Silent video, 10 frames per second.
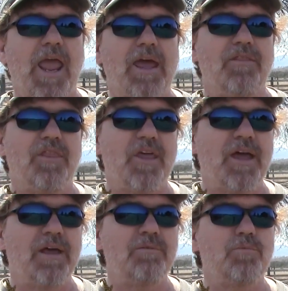And
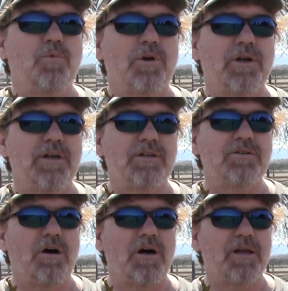then we're going to
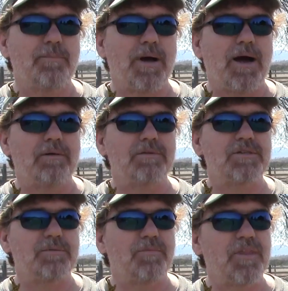talk about
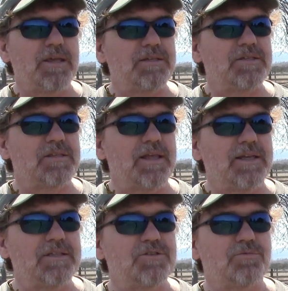some things that
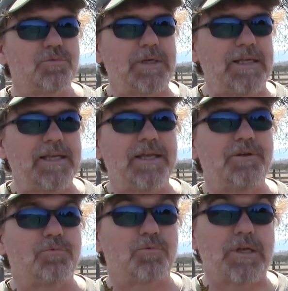it's
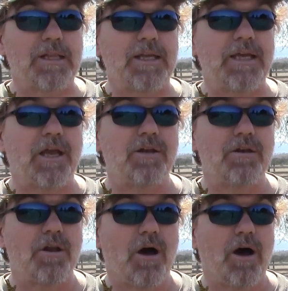really, really
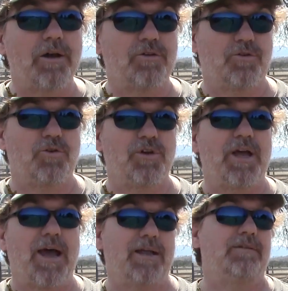not good
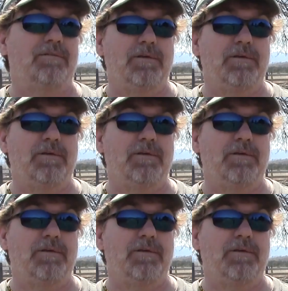at.